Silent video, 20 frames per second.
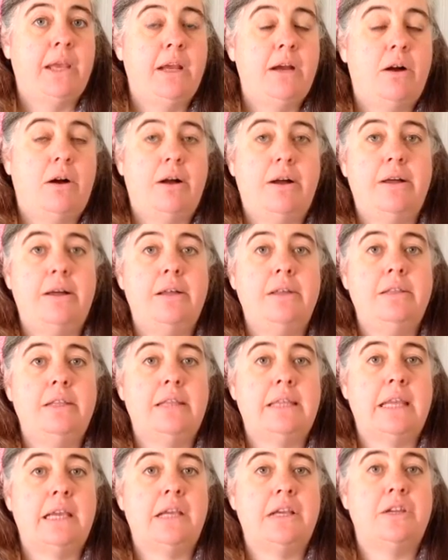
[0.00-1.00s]
All the
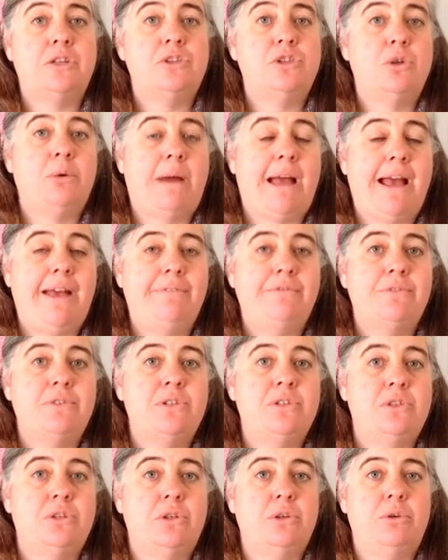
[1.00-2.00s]
things you have to
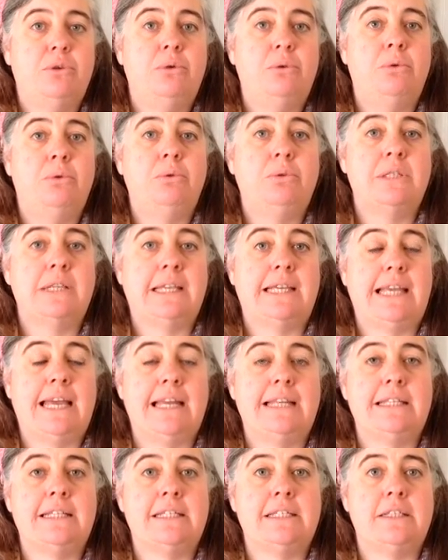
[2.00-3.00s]
do to
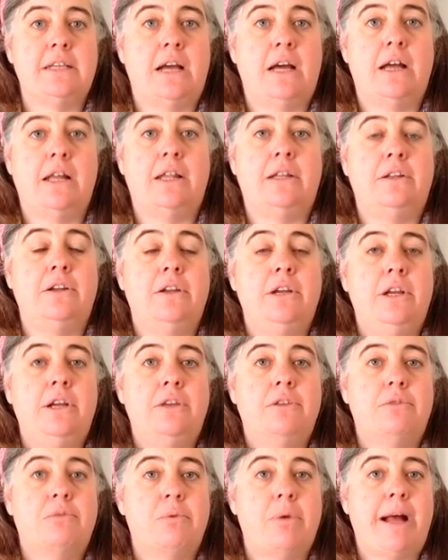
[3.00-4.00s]
get done
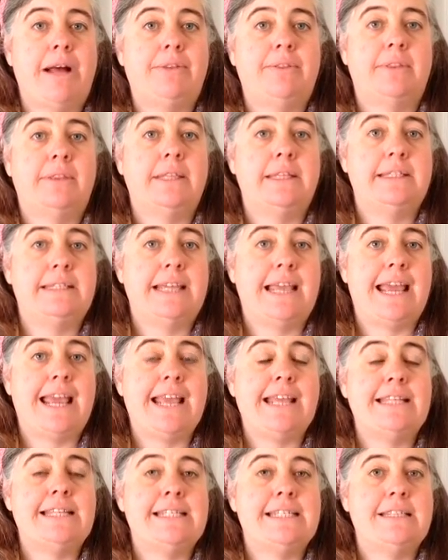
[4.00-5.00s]
throughout the
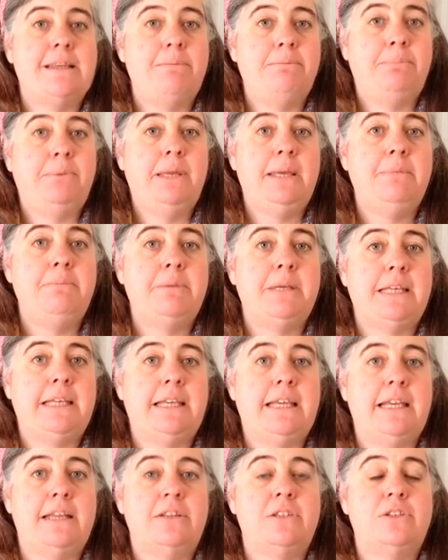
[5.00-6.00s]
day simply
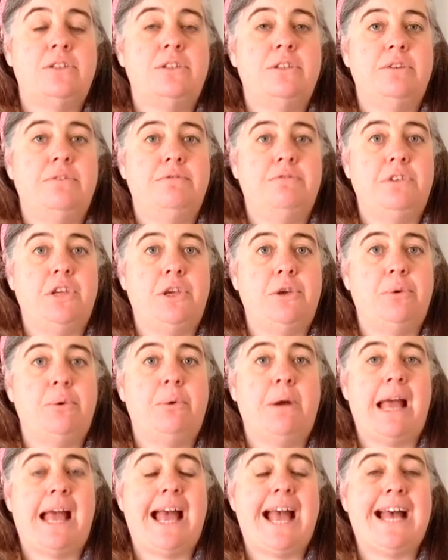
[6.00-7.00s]
begin to
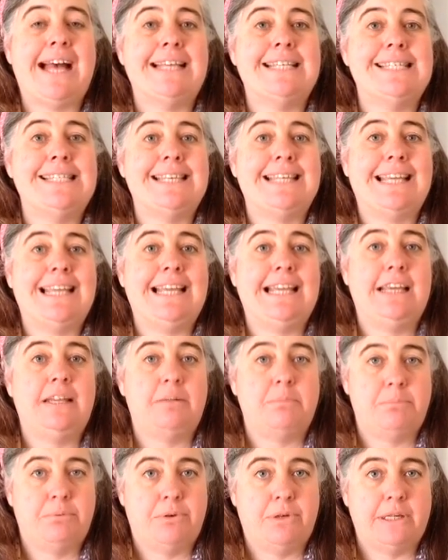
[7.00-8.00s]
view as
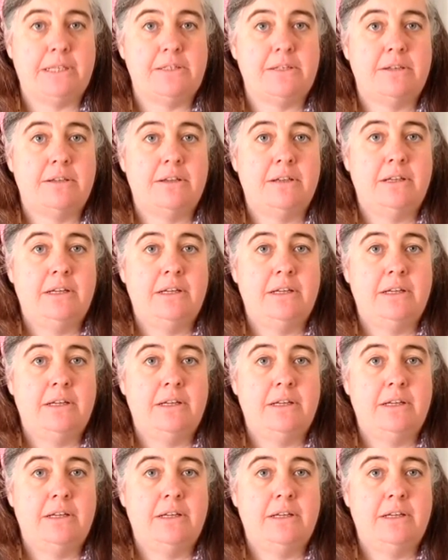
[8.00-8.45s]
input.